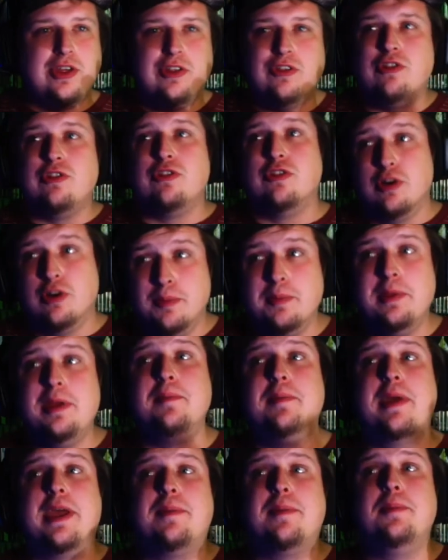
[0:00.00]
you told me
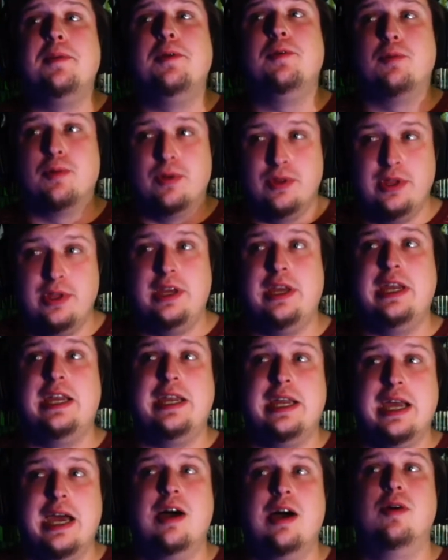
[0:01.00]
make me really
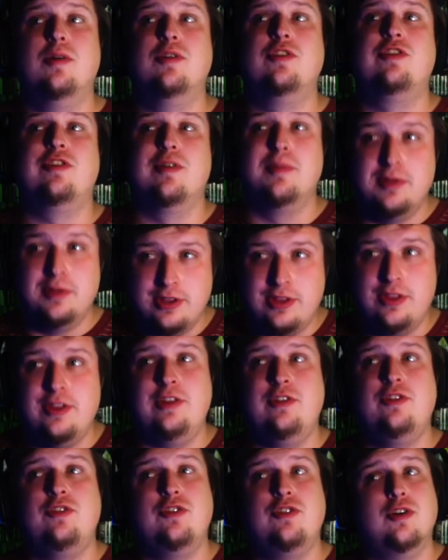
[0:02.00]
geek out. Some of the
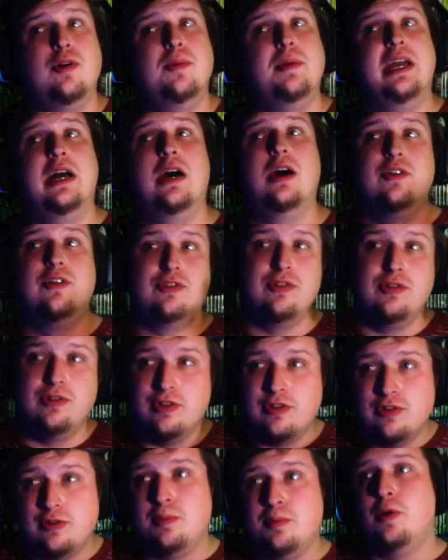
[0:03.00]
things you told me also
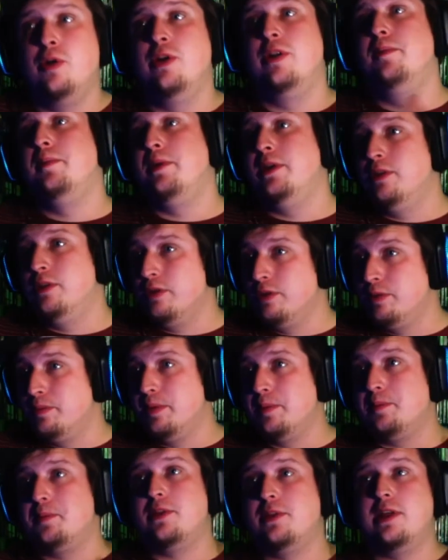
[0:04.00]
disappointed me a little
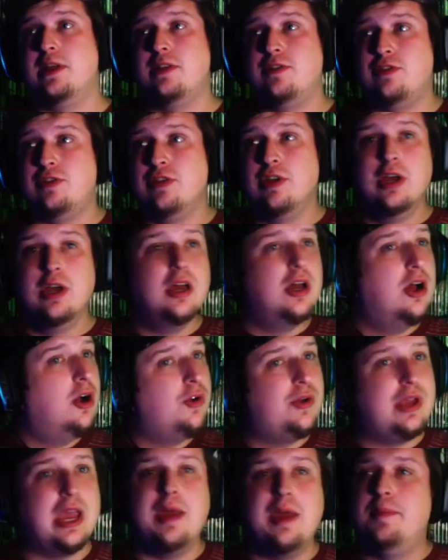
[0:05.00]
bit, but that's
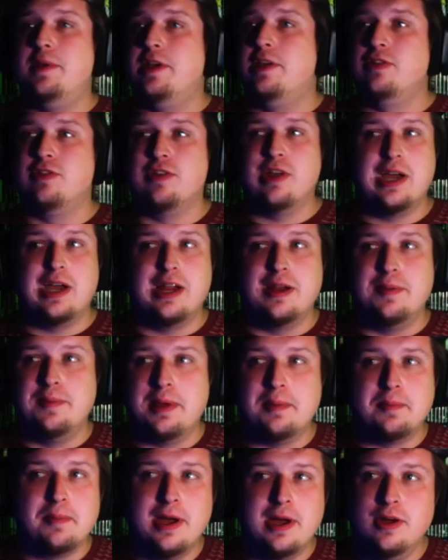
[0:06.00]
okay because I got to
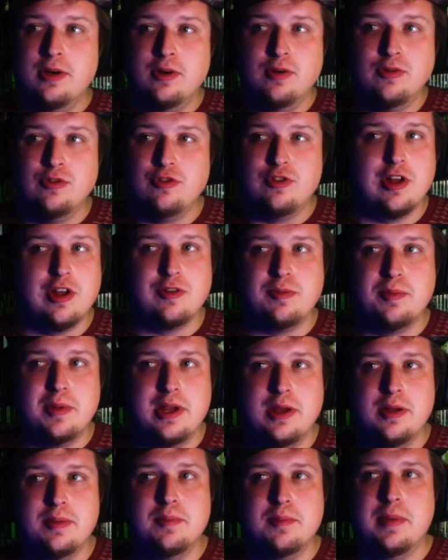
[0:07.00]
make my own
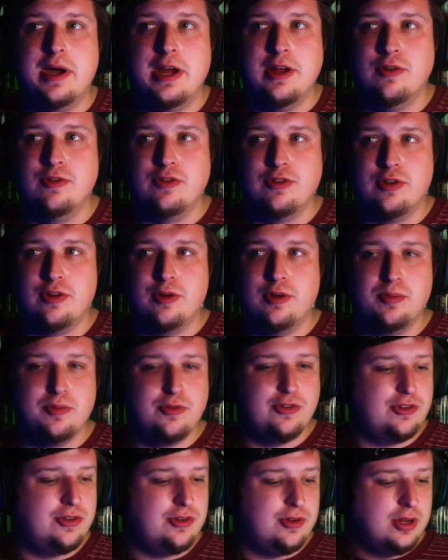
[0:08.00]
judgment and my own
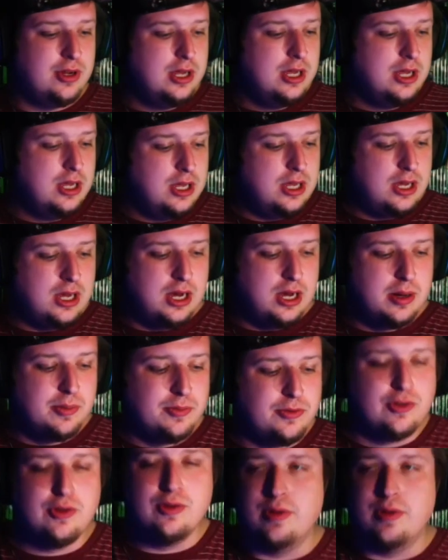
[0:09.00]
terms. And dude,